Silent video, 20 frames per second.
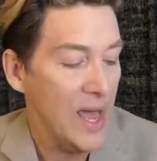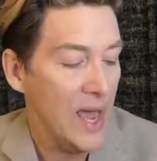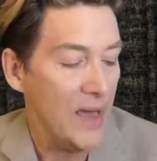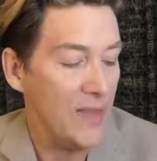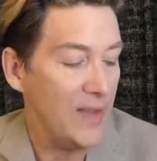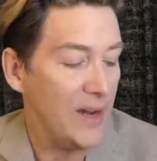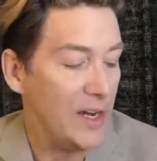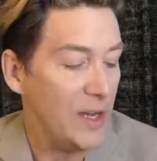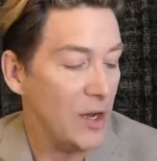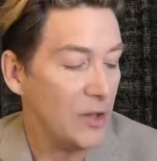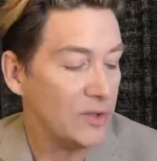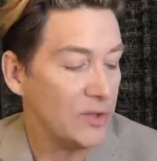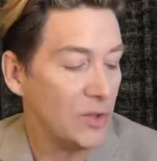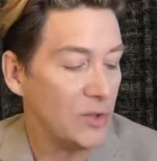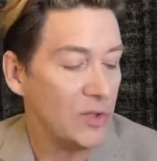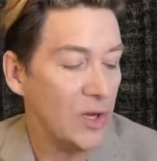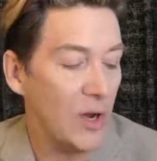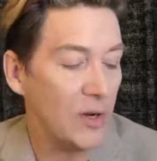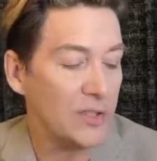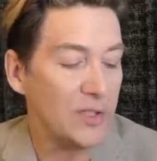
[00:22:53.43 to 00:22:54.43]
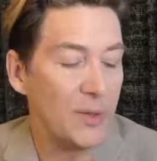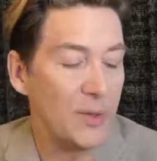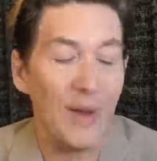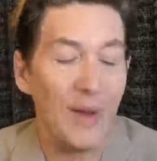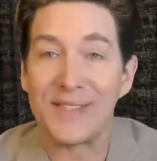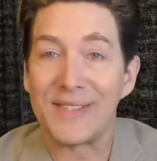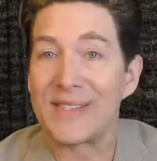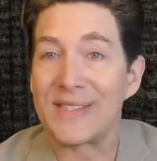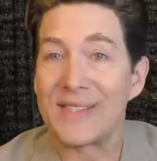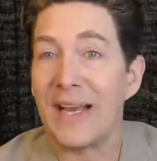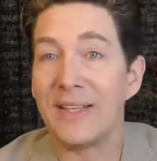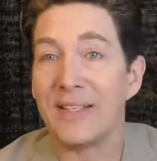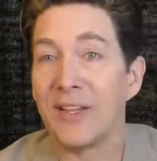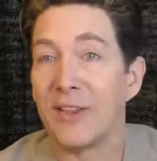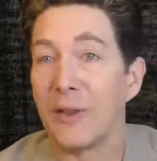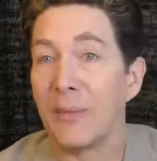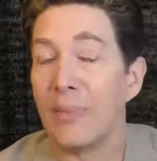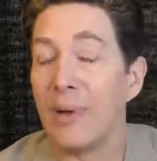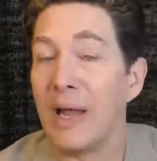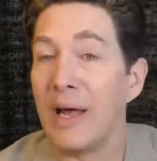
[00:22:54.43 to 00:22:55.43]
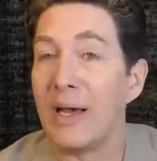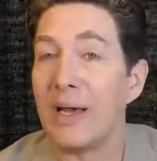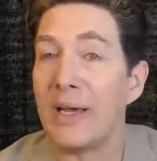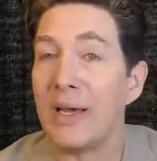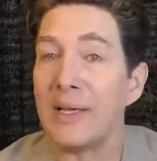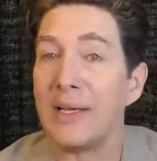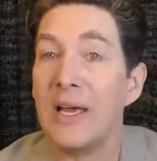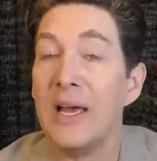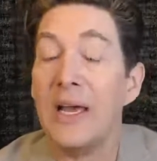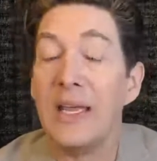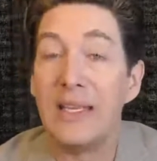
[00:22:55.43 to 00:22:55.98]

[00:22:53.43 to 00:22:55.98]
And then he also talks about sight to the blind.